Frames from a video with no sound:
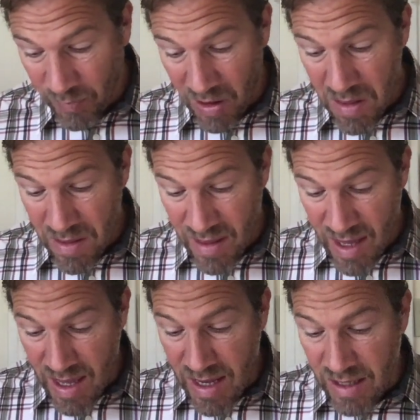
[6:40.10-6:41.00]

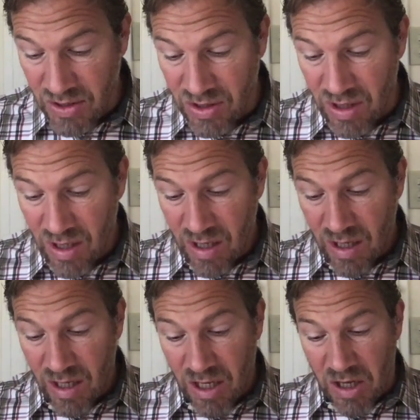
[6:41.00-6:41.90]
These
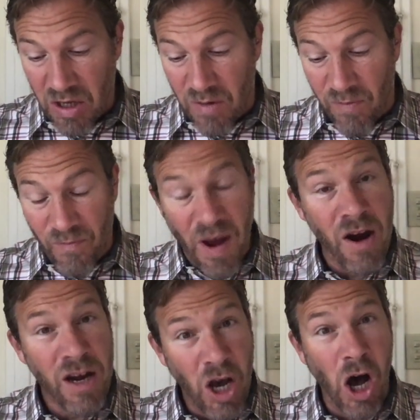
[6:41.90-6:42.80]

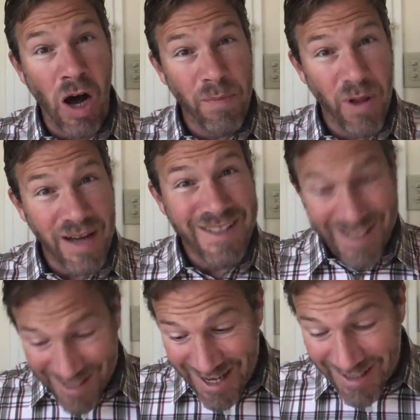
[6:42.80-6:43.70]
very complex
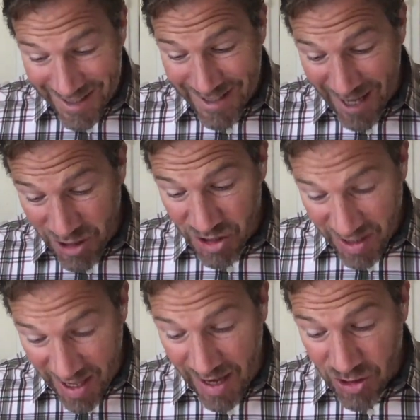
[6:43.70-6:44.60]
diseases such as
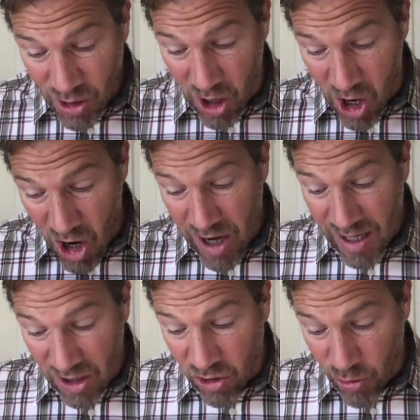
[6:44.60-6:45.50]
cancer are
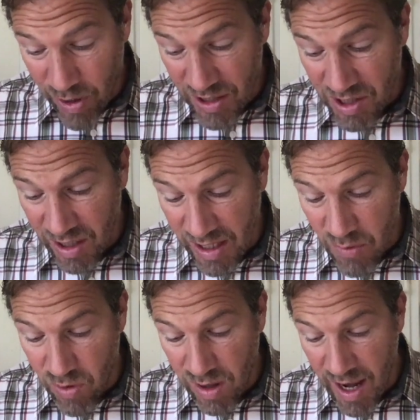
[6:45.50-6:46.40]
increasingly
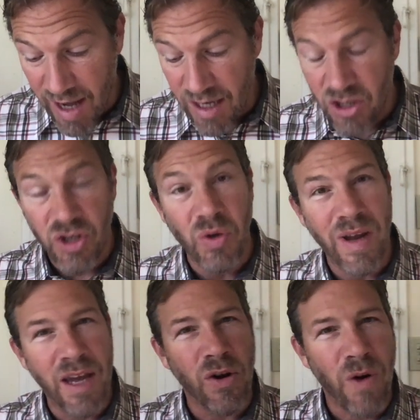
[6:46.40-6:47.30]
related to
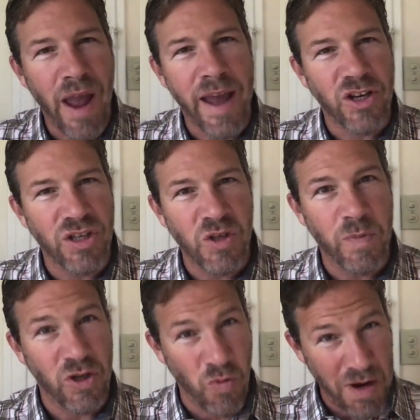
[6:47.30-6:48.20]
interactions
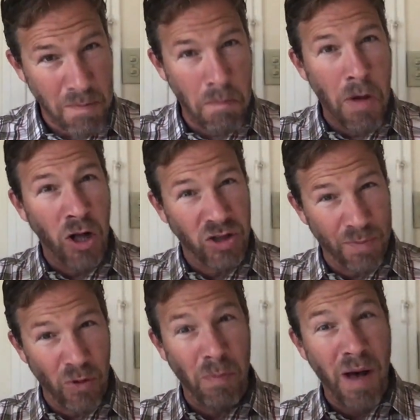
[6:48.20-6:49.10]
between
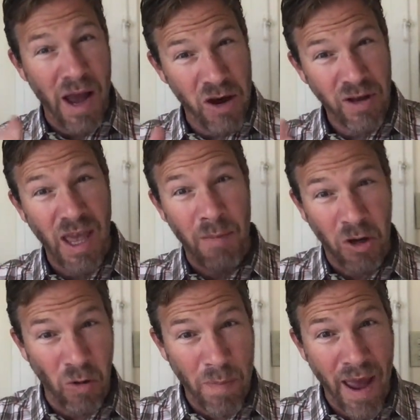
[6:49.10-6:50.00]
multiple
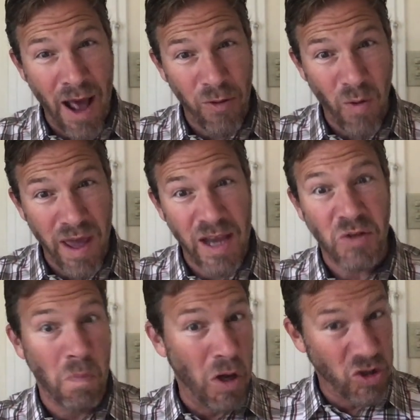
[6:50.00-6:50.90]
biochemical
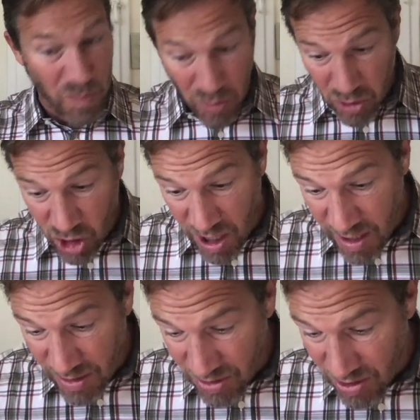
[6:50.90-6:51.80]
pathways, multiple
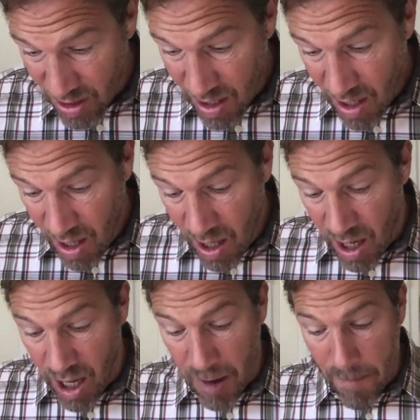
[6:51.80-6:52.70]
genes,
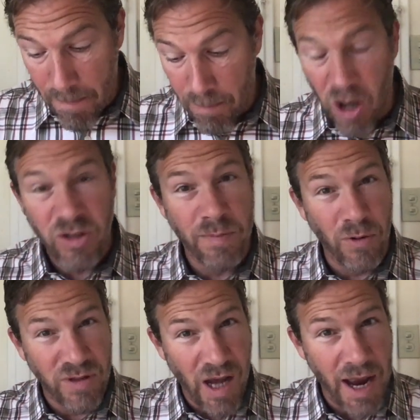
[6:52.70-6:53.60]

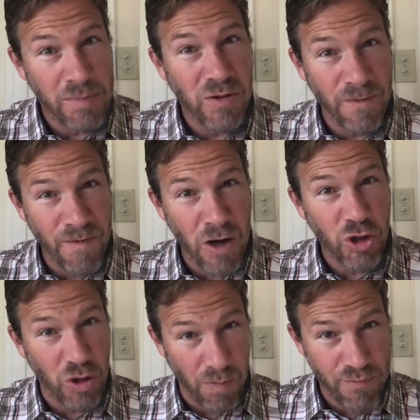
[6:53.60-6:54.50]
multiple types of
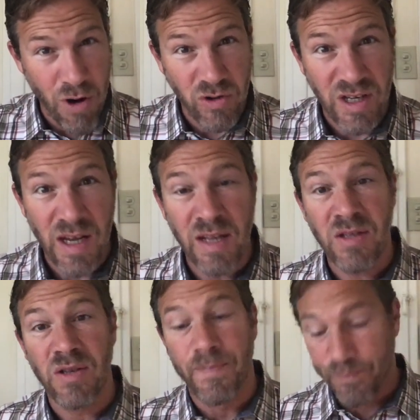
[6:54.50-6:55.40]
functional
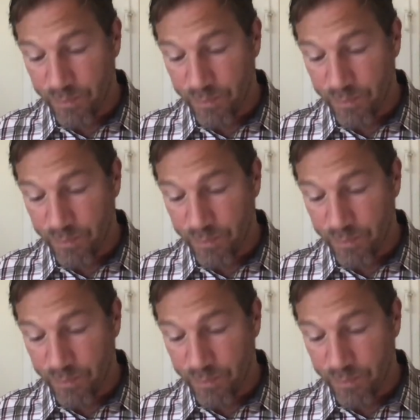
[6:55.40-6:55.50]
proteins.